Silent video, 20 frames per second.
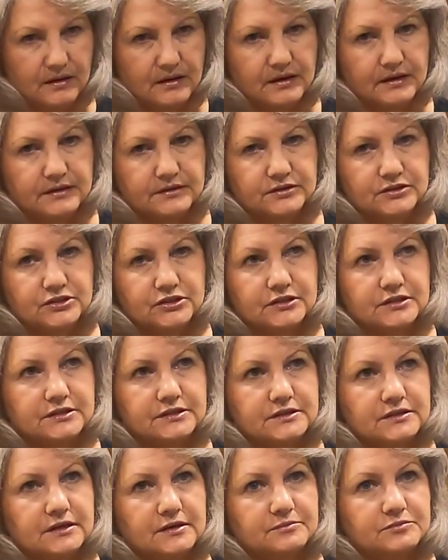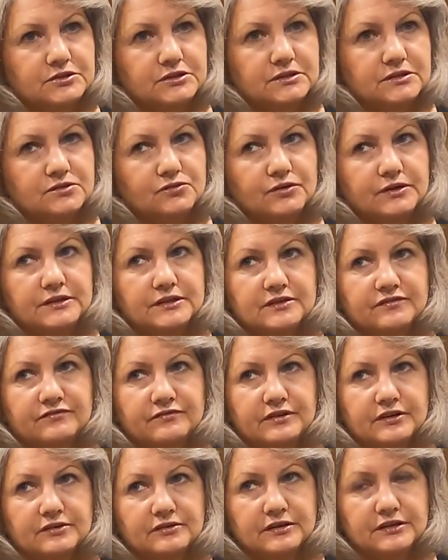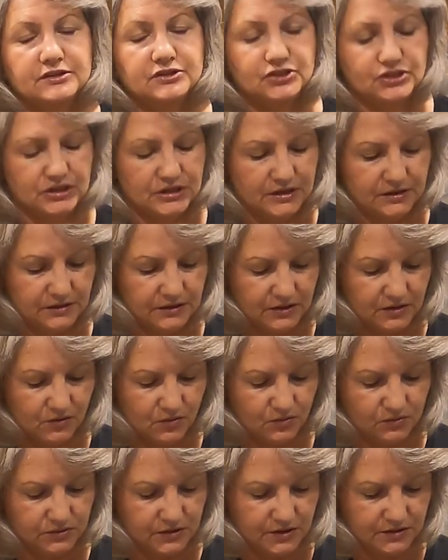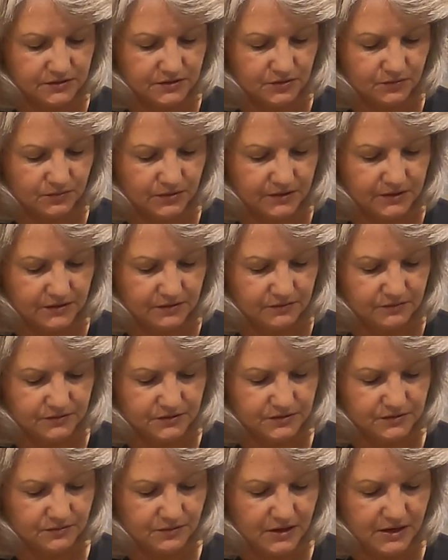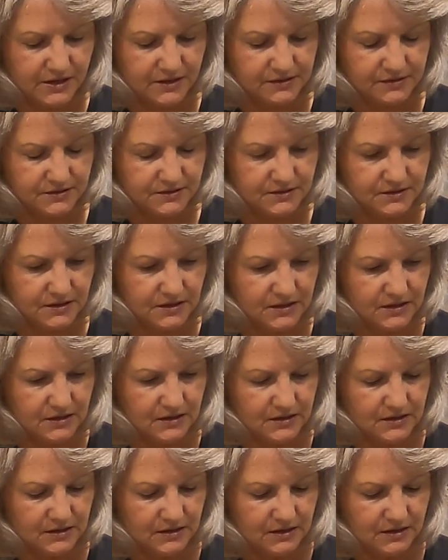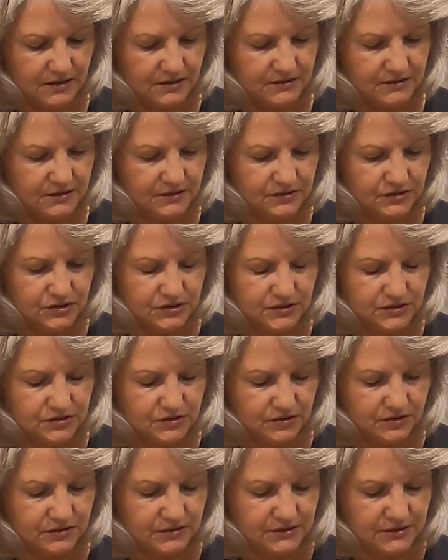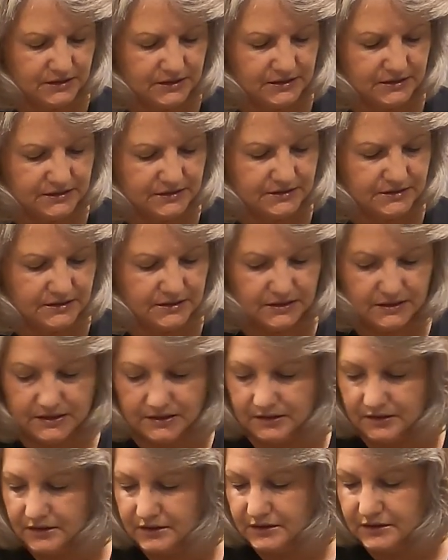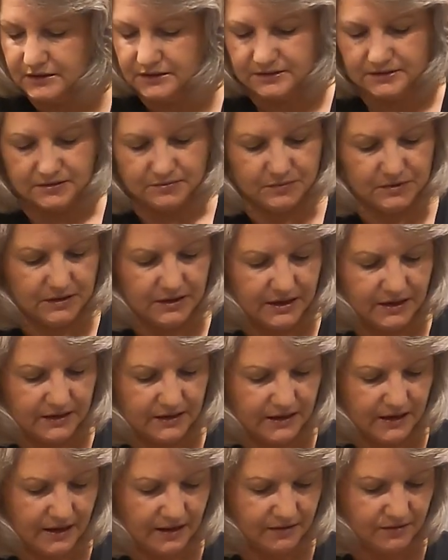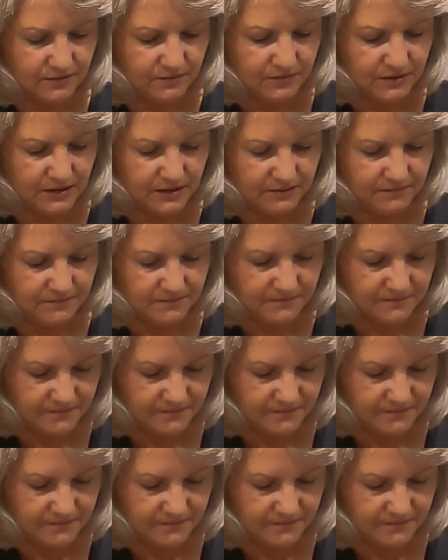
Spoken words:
And I'm just going to very gently hold on to one of those threads and then just start easing some of that gathering